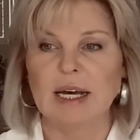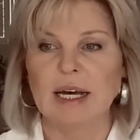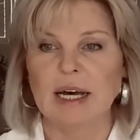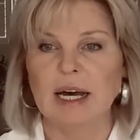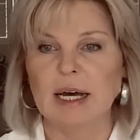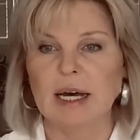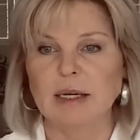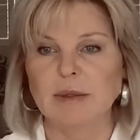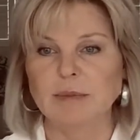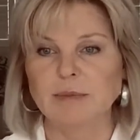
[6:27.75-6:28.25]

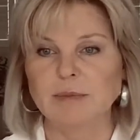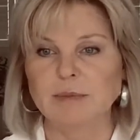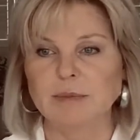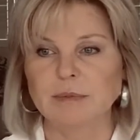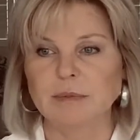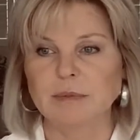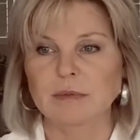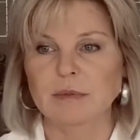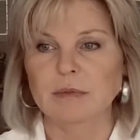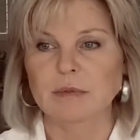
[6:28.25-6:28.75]
Um,
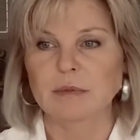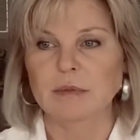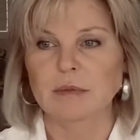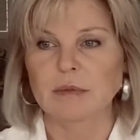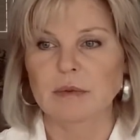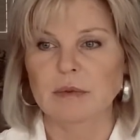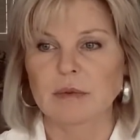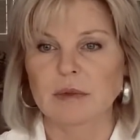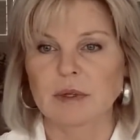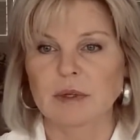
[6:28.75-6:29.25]

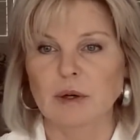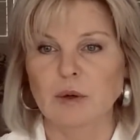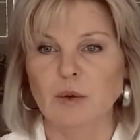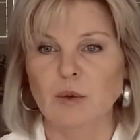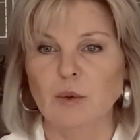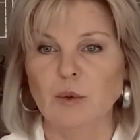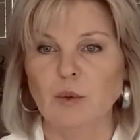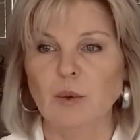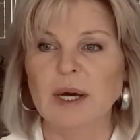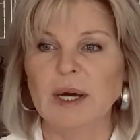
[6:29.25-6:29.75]

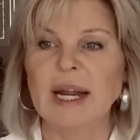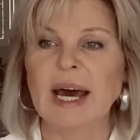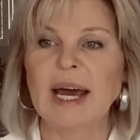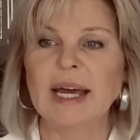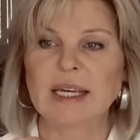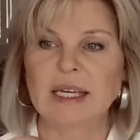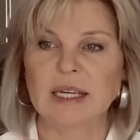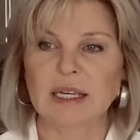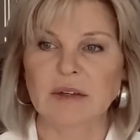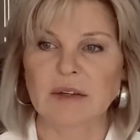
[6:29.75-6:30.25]
when I
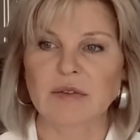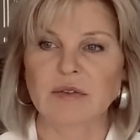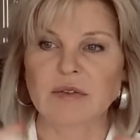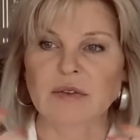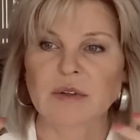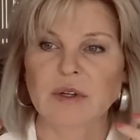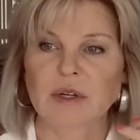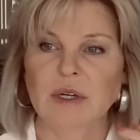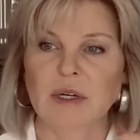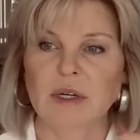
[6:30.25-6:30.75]
give
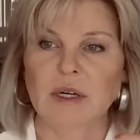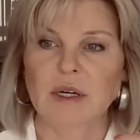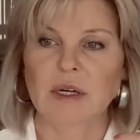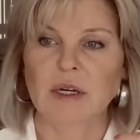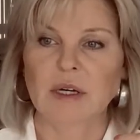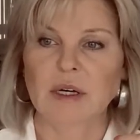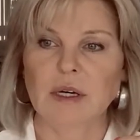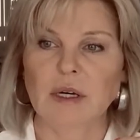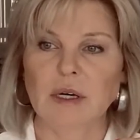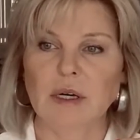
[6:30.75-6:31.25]

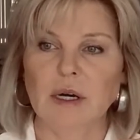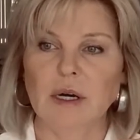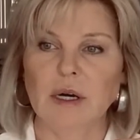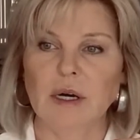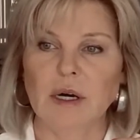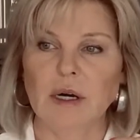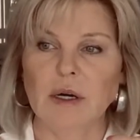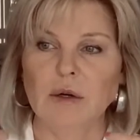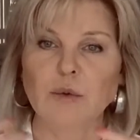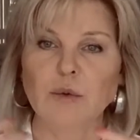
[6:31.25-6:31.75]

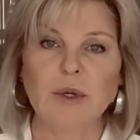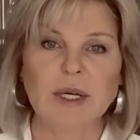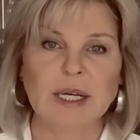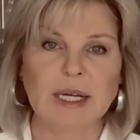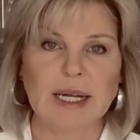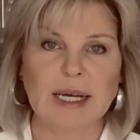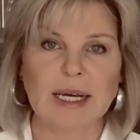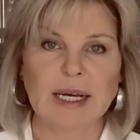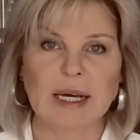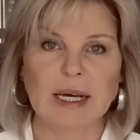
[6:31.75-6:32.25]
a
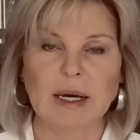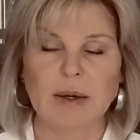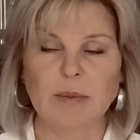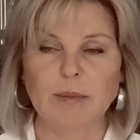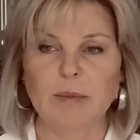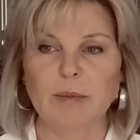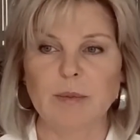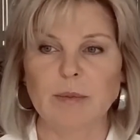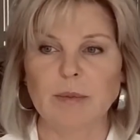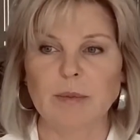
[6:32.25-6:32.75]
reading,
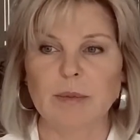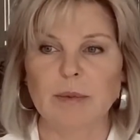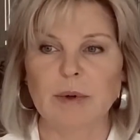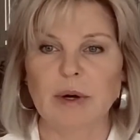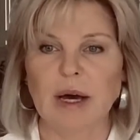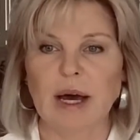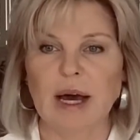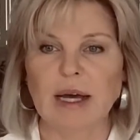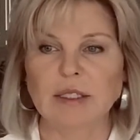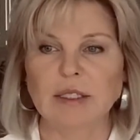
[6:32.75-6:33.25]

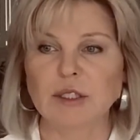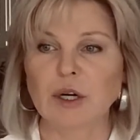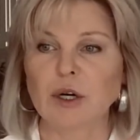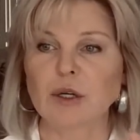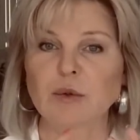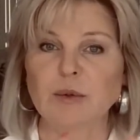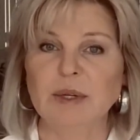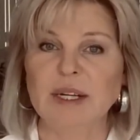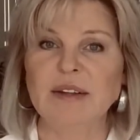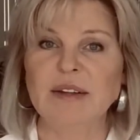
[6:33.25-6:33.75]
I talk
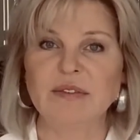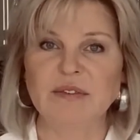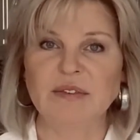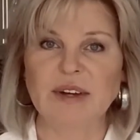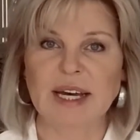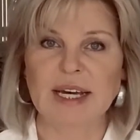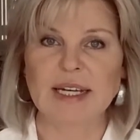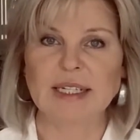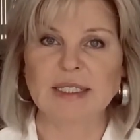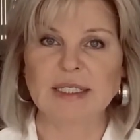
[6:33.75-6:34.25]
really
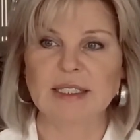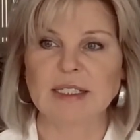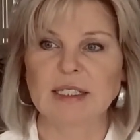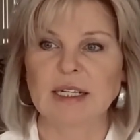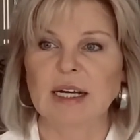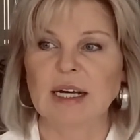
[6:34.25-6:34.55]
fast.